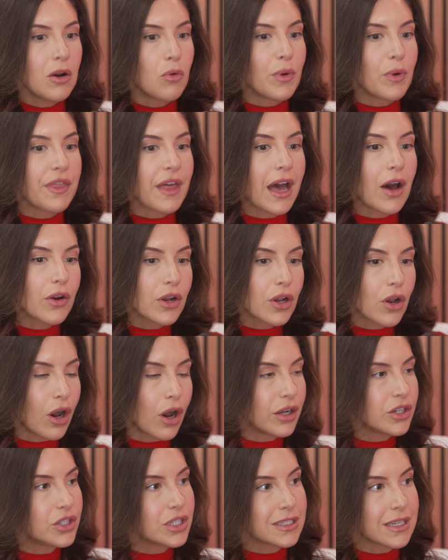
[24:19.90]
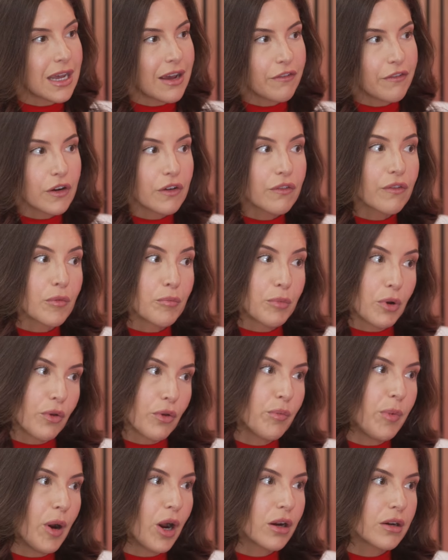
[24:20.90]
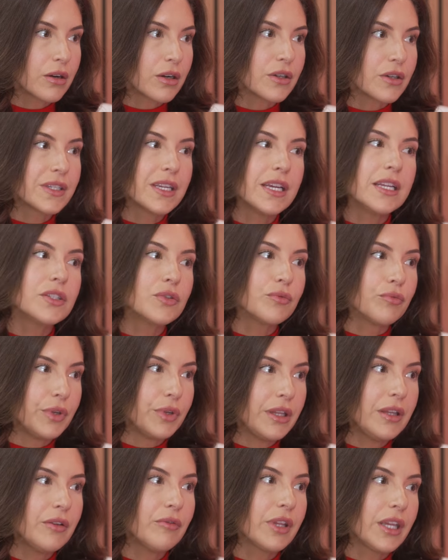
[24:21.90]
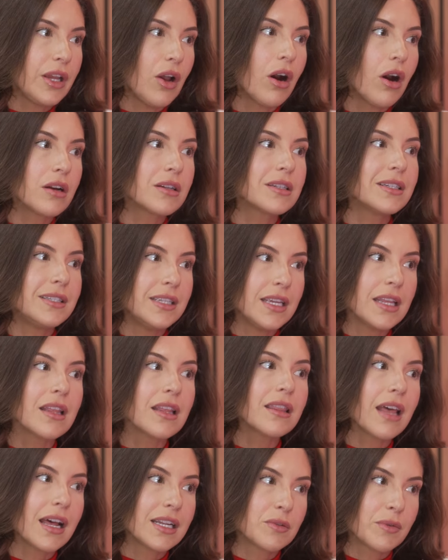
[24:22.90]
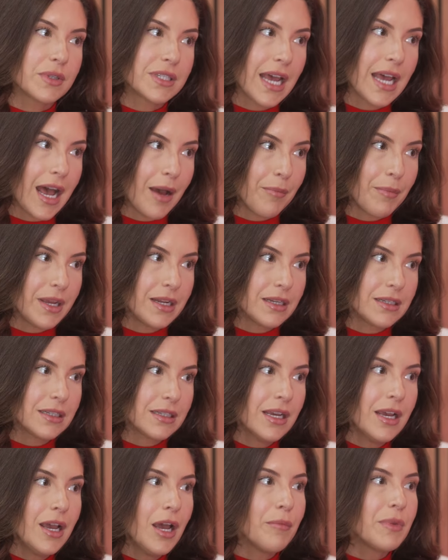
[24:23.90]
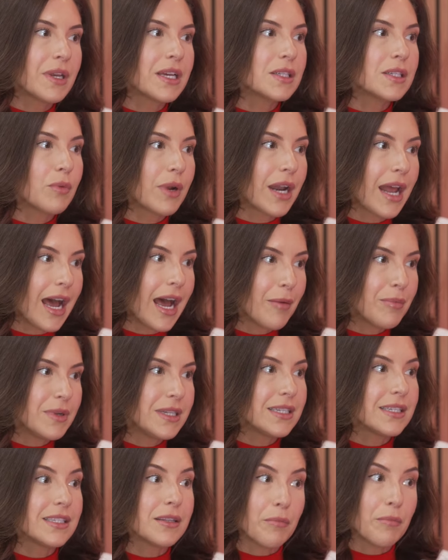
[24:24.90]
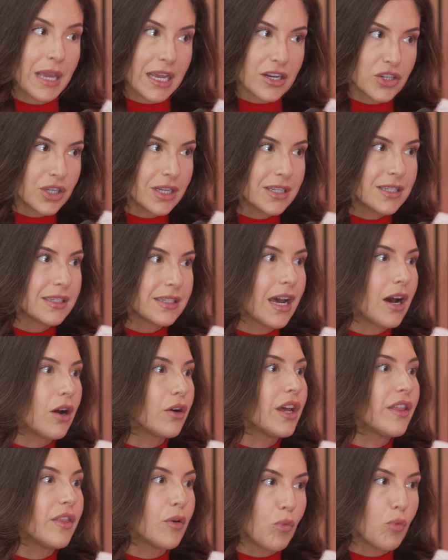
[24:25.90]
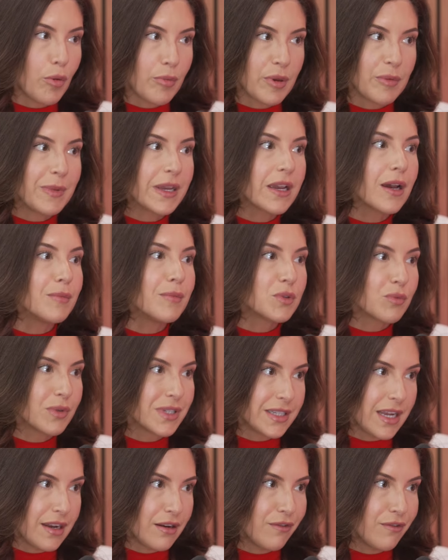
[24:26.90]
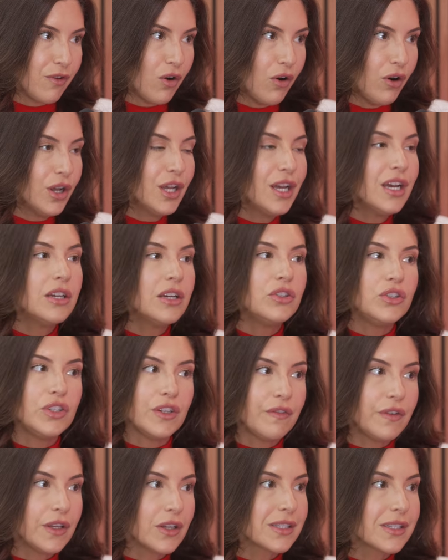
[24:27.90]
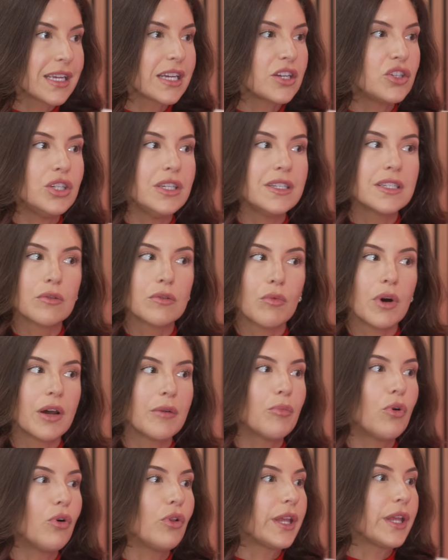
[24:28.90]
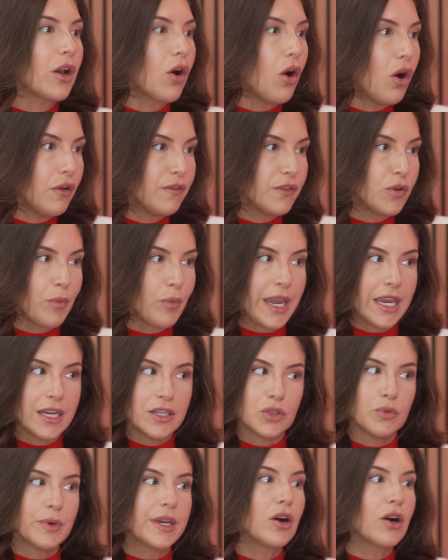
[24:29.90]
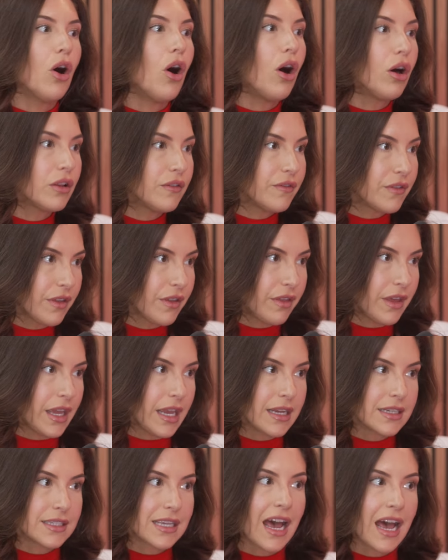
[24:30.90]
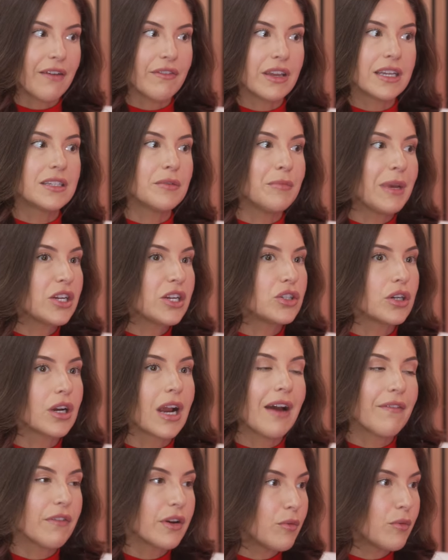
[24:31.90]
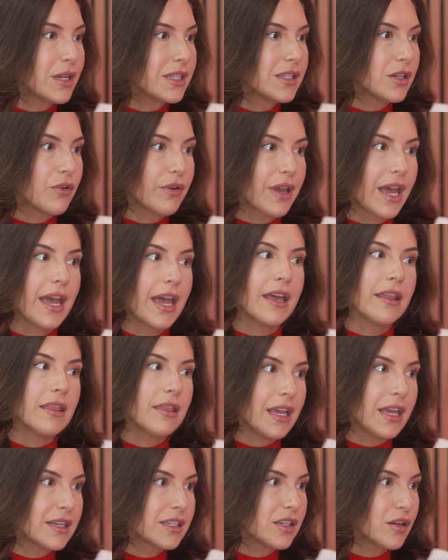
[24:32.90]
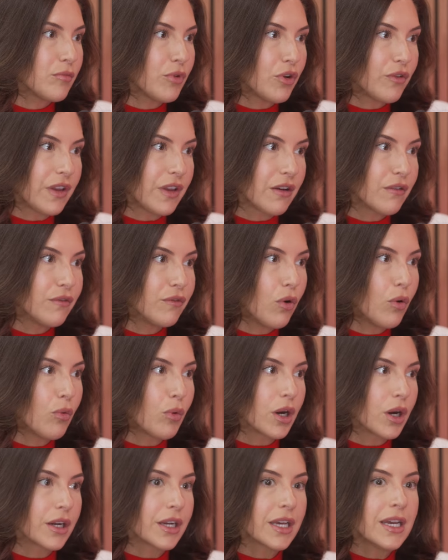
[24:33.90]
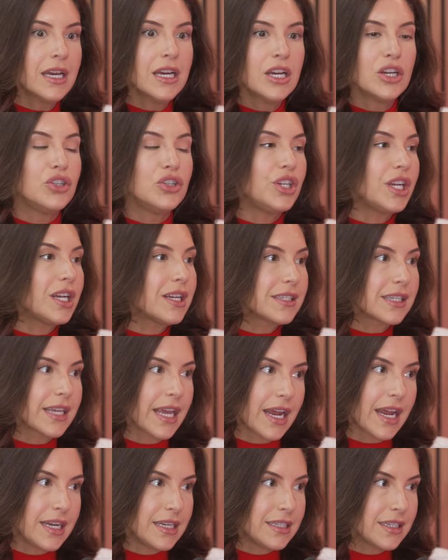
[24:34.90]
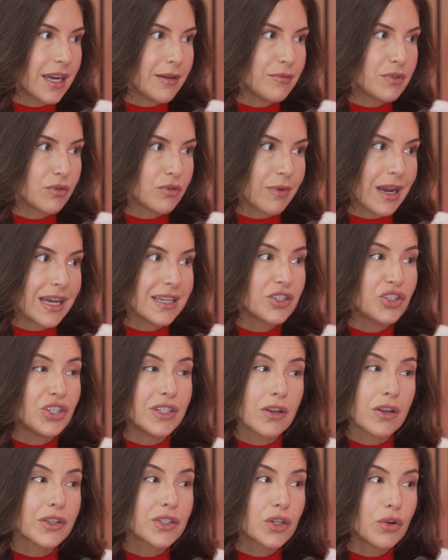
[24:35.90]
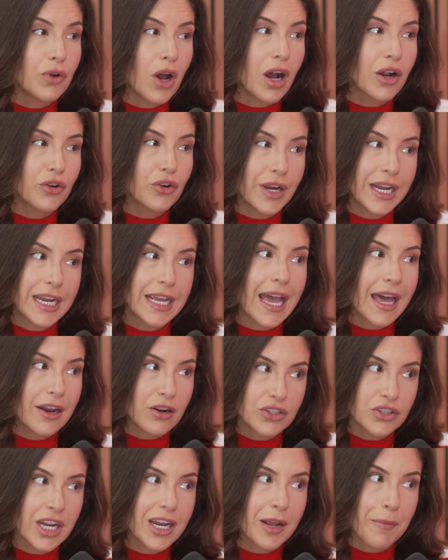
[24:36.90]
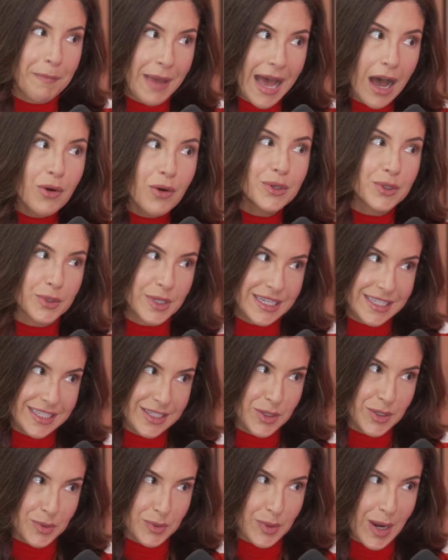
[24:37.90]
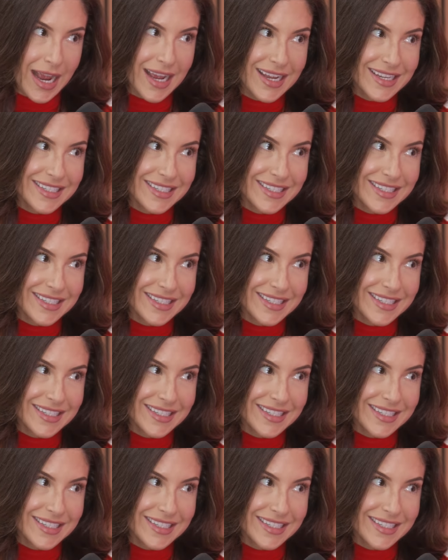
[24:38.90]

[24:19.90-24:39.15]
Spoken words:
Without a conscious effort from both partners, it's really, really hard to see that that's what's happened. Because what happens is the man shuts down and the woman becomes resentful. She feels like she's the one pulling all of the weight, doing all of the things, having to make sure everyone's okay, things are moving forward. She doesn't get any time to rest. She's also like, not creating energetic boundaries to rest.